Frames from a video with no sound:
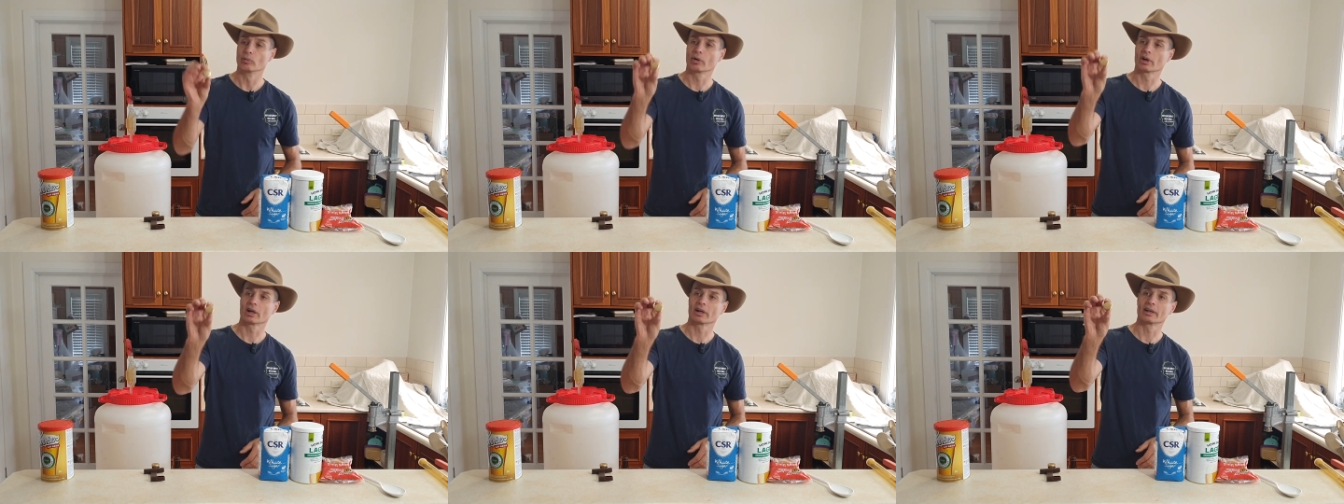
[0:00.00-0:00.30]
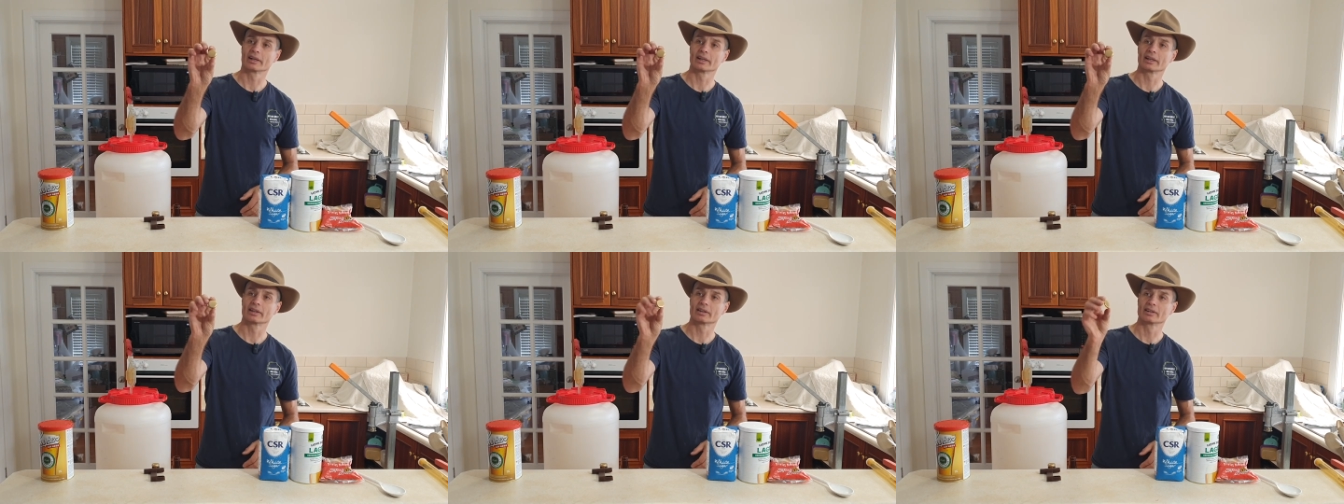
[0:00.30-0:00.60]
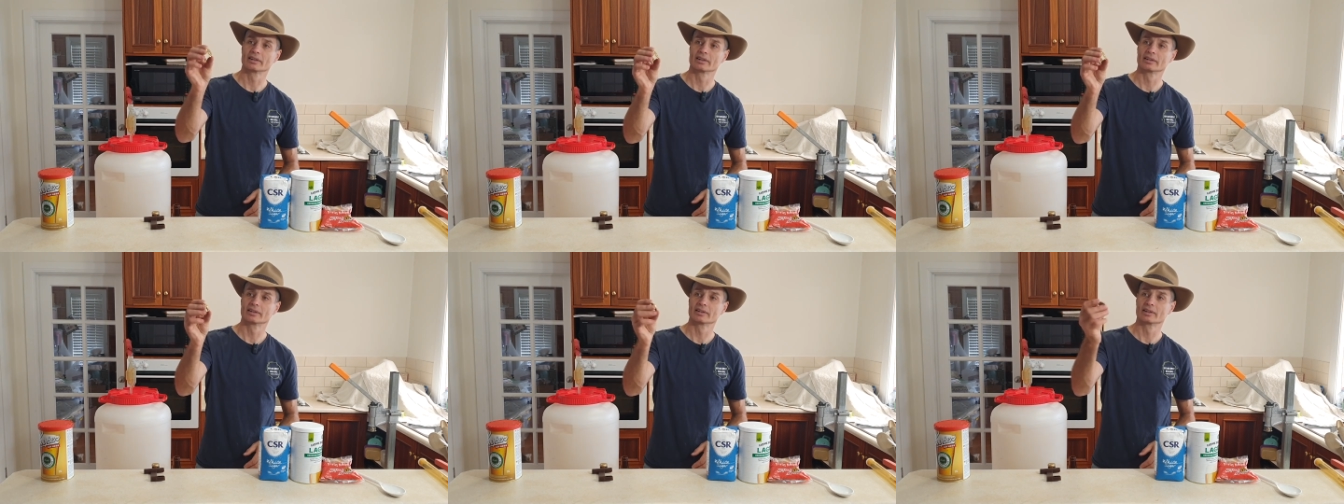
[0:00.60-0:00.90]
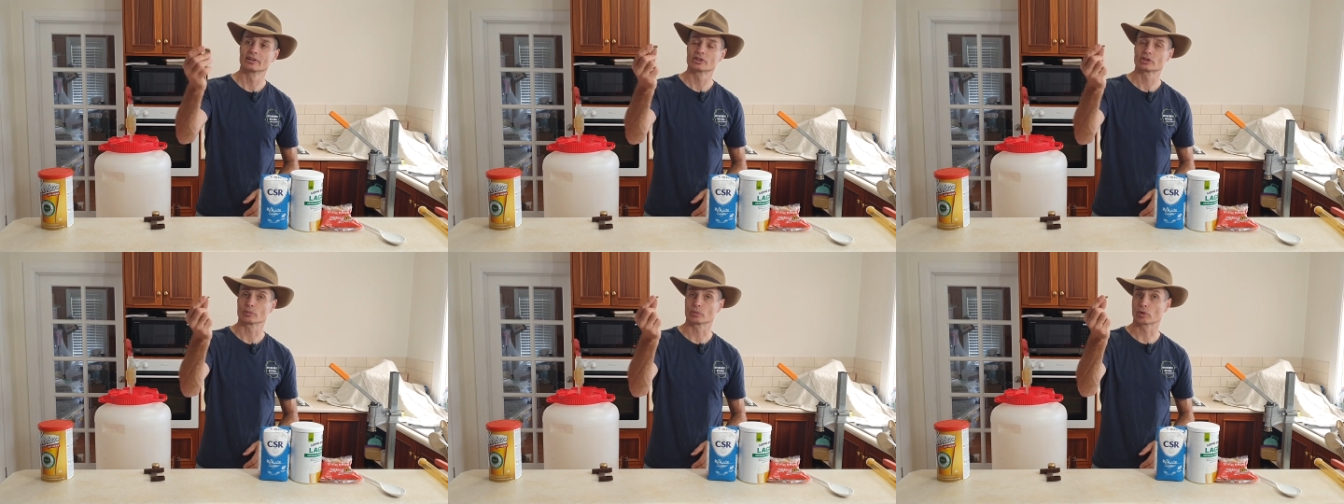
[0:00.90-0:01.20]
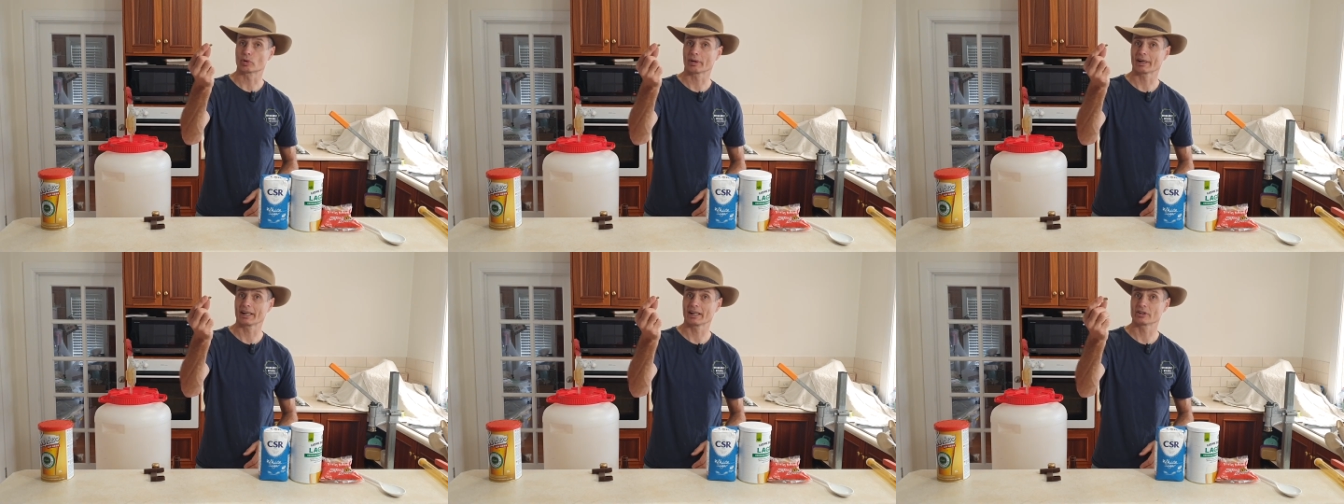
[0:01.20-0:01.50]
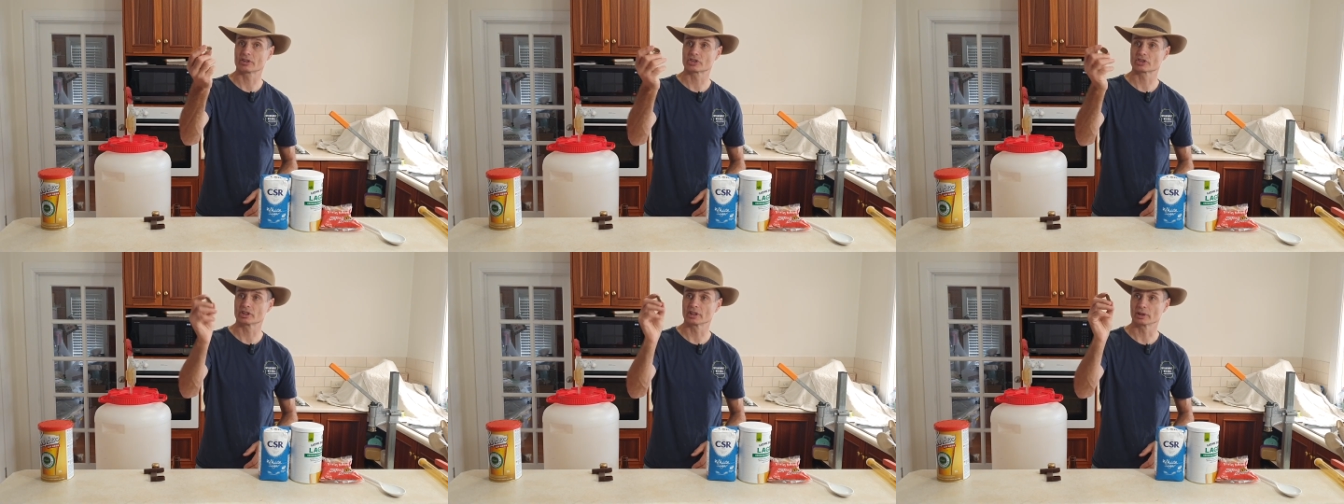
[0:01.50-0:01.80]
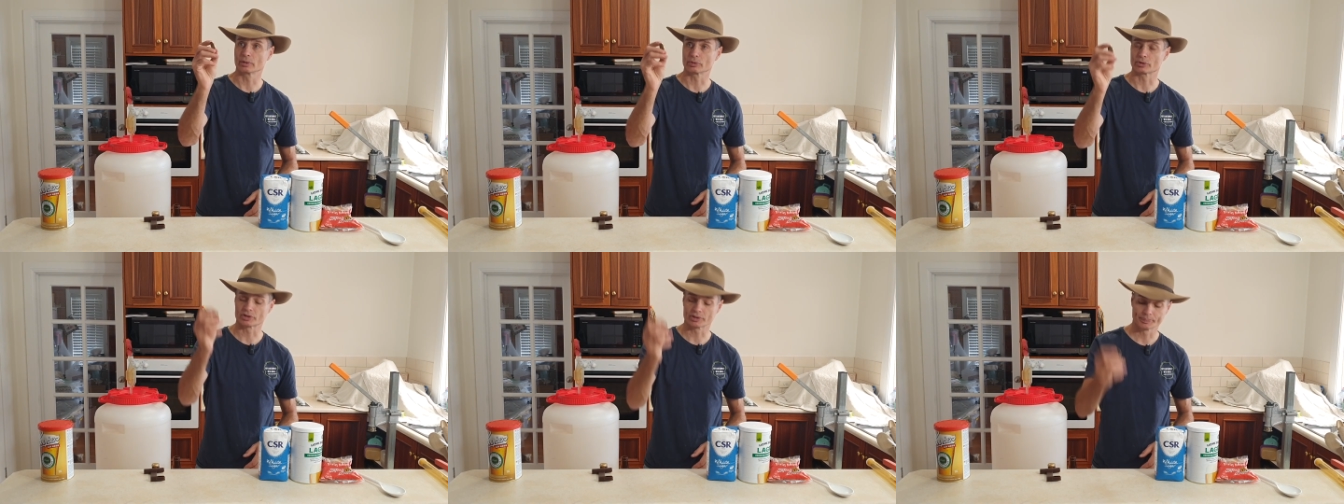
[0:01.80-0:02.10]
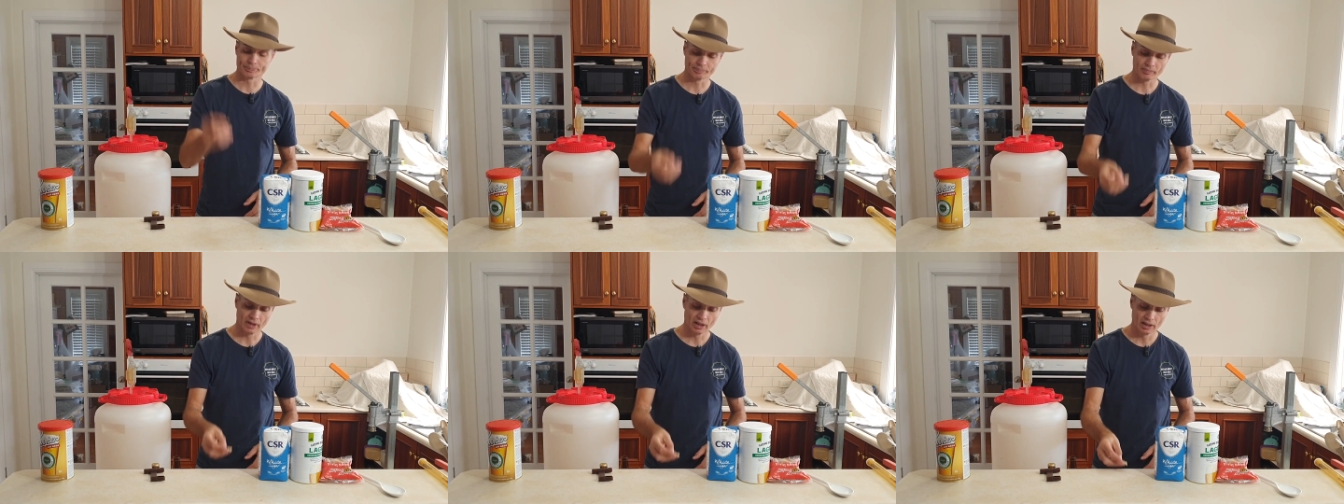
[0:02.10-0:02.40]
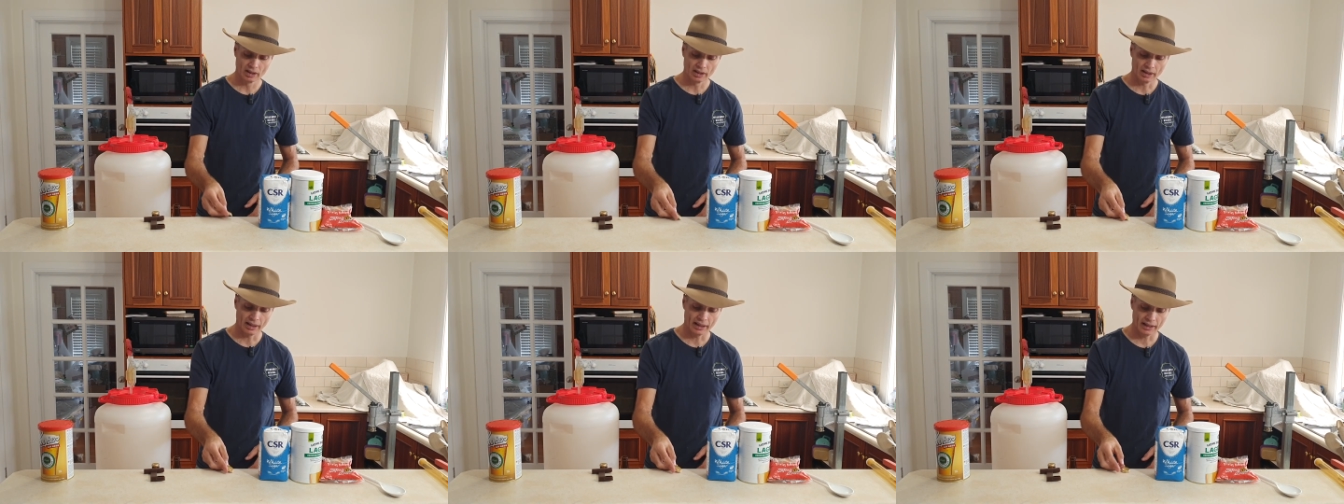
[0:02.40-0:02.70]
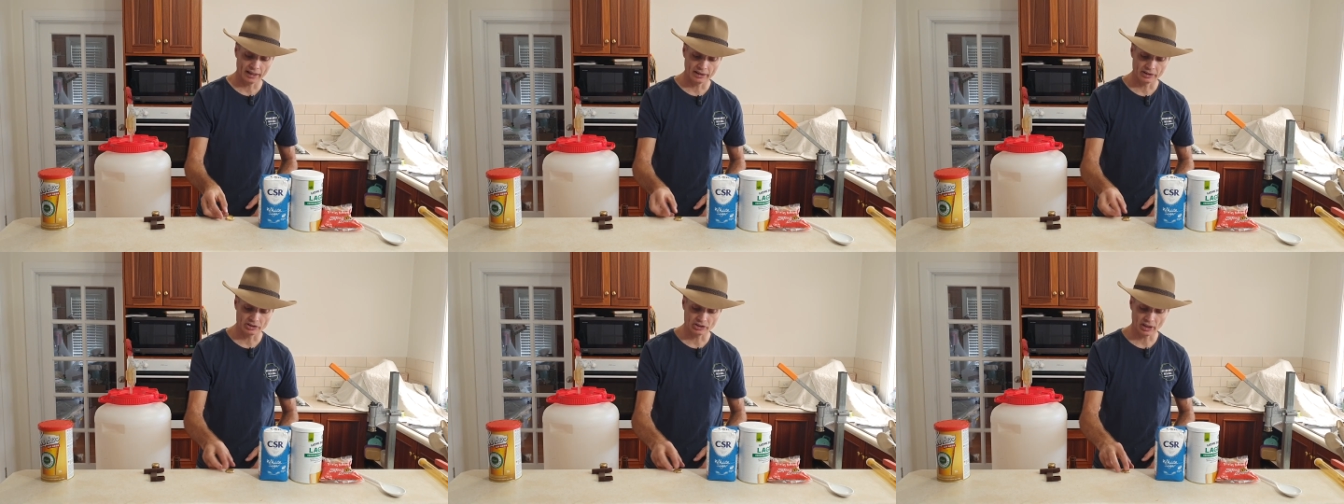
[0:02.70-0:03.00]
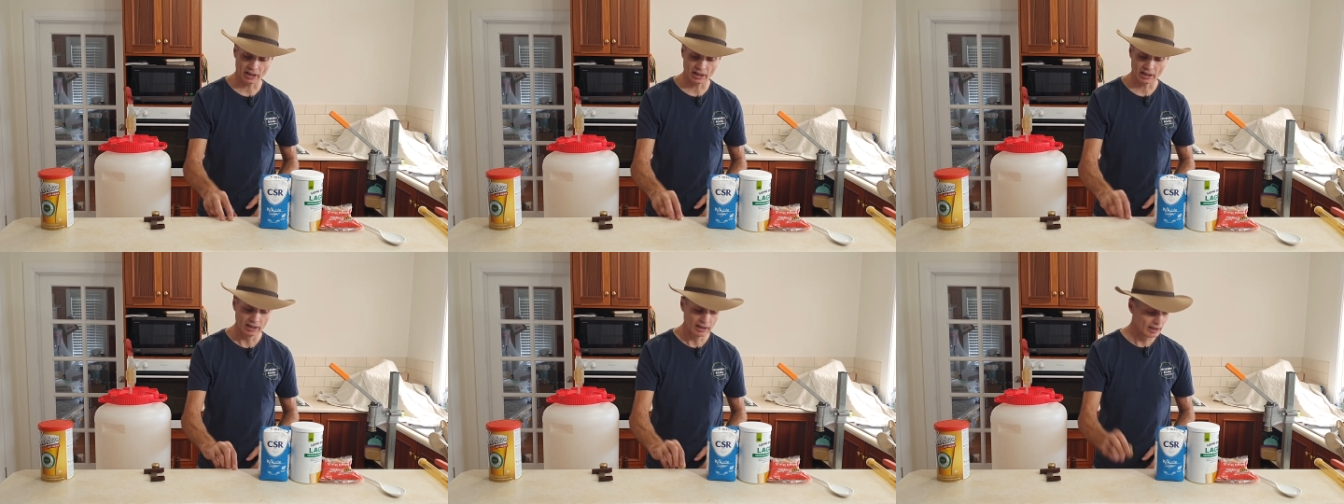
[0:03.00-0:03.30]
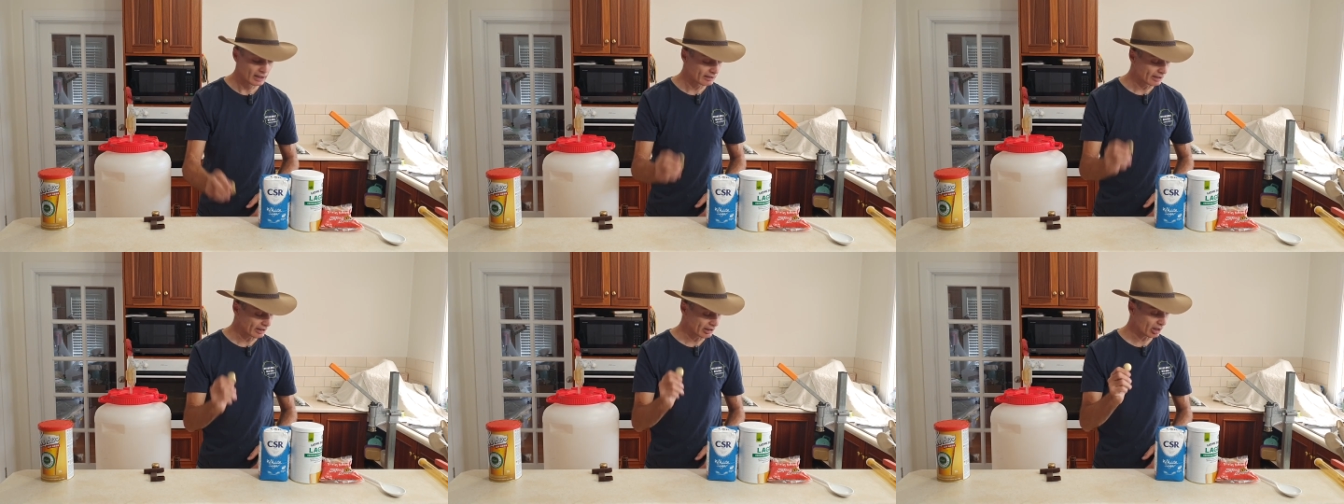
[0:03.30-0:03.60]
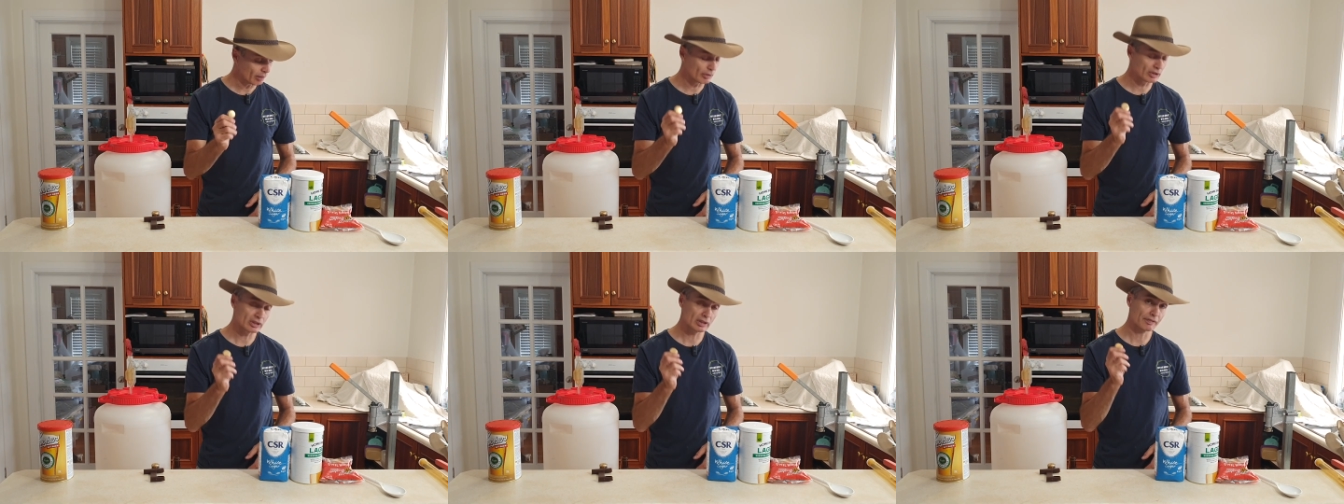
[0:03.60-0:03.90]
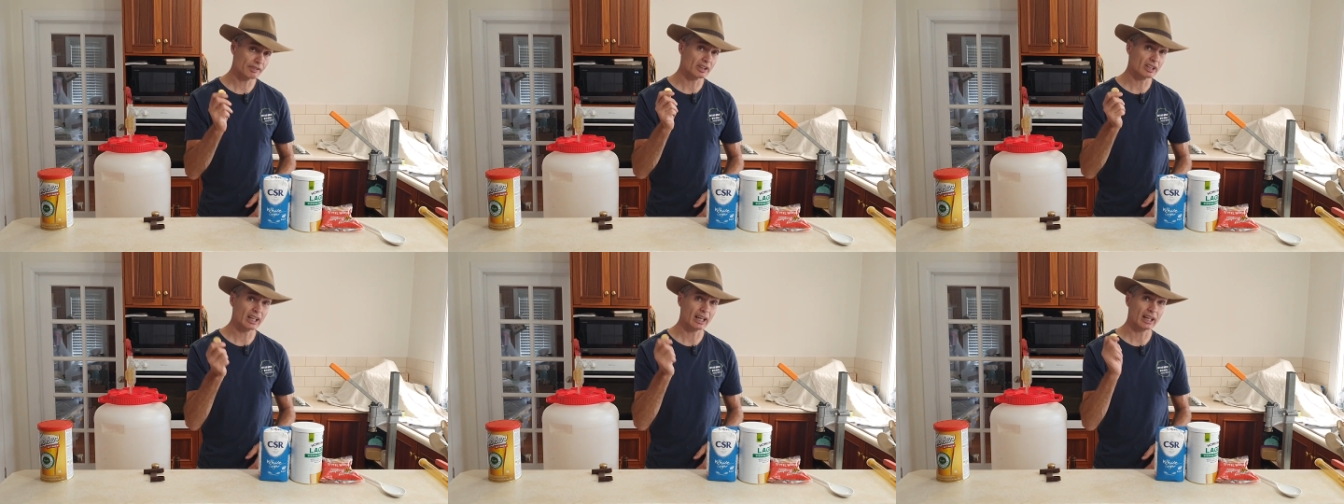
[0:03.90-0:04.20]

We're gonna need some crown seals. And they come in different